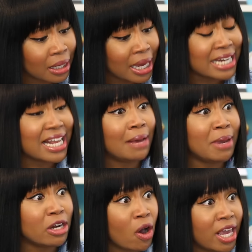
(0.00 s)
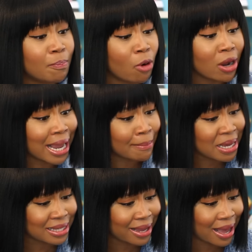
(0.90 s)
He tell me no, he broke like
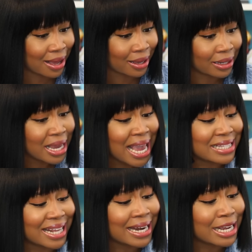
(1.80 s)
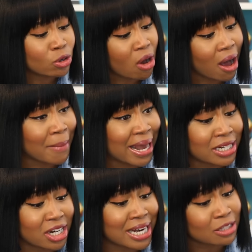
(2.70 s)
Mexican and said I need to call
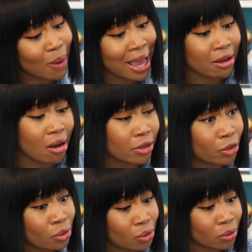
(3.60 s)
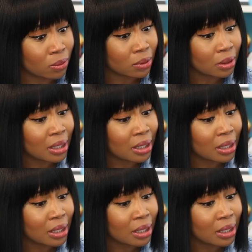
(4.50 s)
manager. That's why I call you.